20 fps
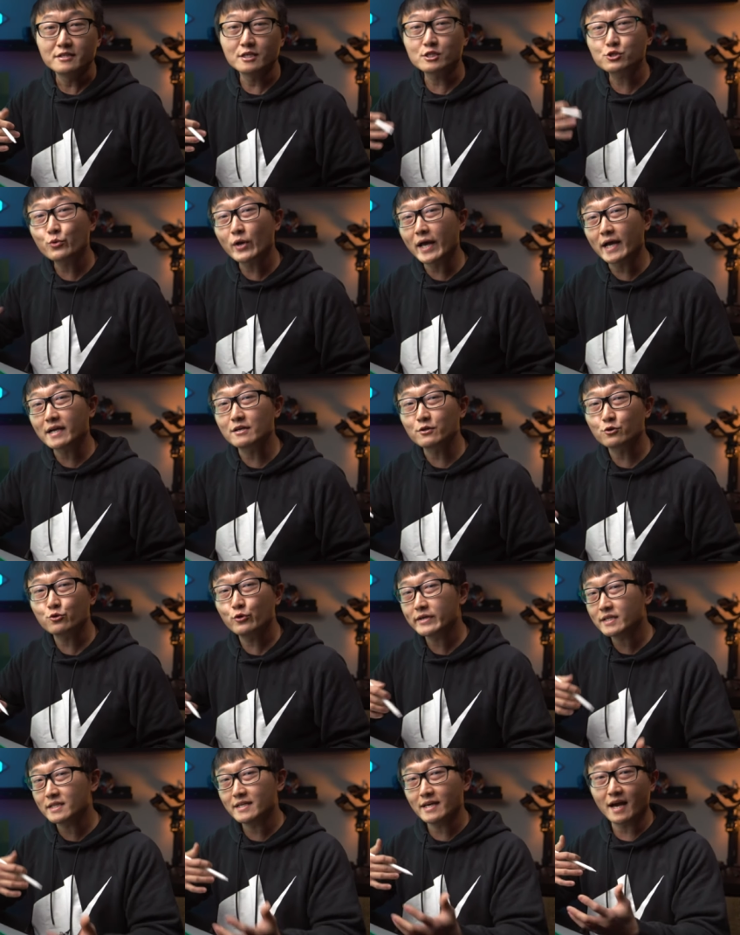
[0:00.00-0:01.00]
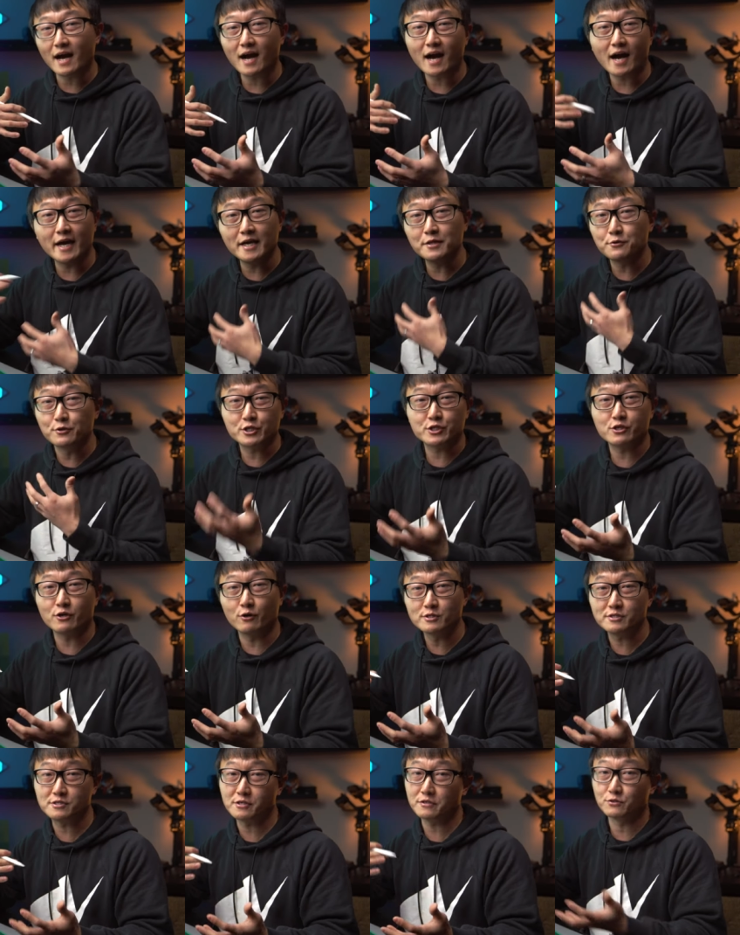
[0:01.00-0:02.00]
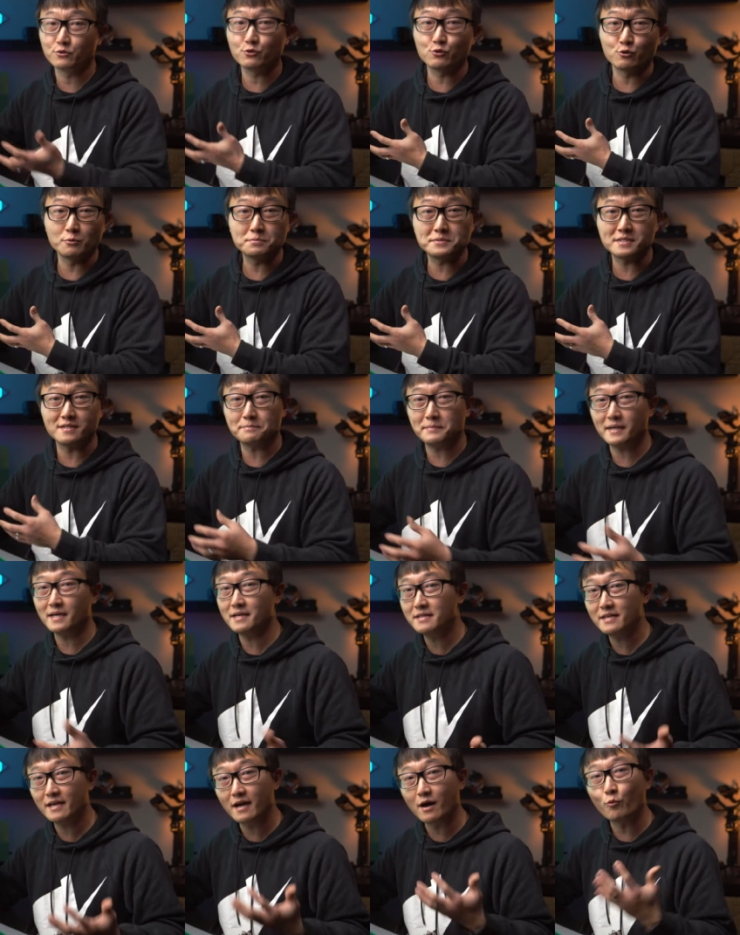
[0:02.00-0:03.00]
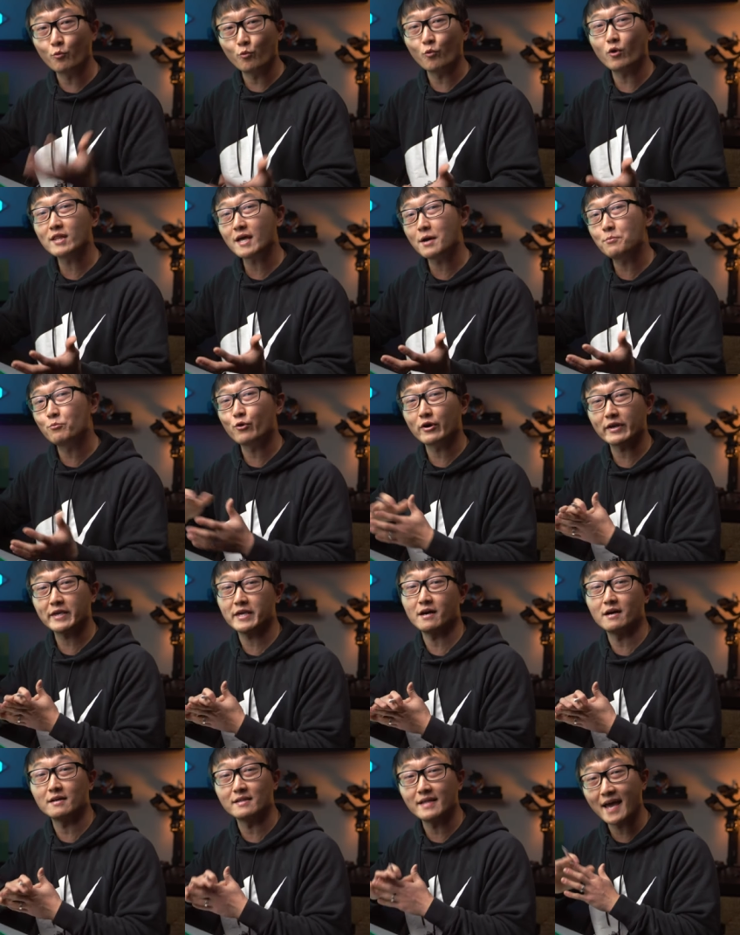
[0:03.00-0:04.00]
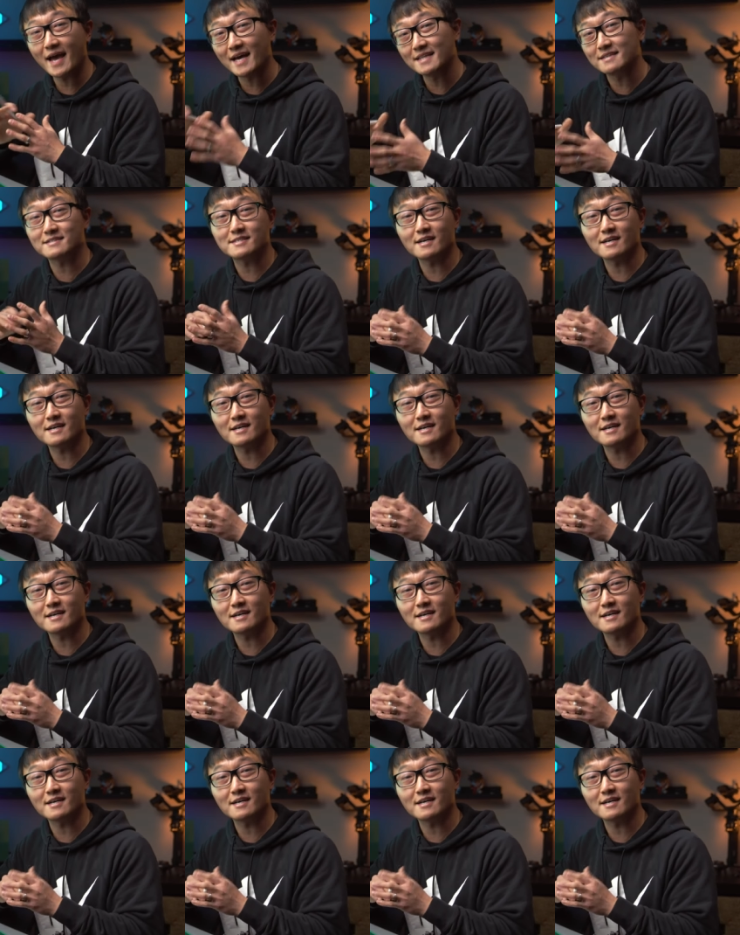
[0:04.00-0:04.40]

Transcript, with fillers: This way I can quickly hide or show certain groups depending on what I'm working on on at the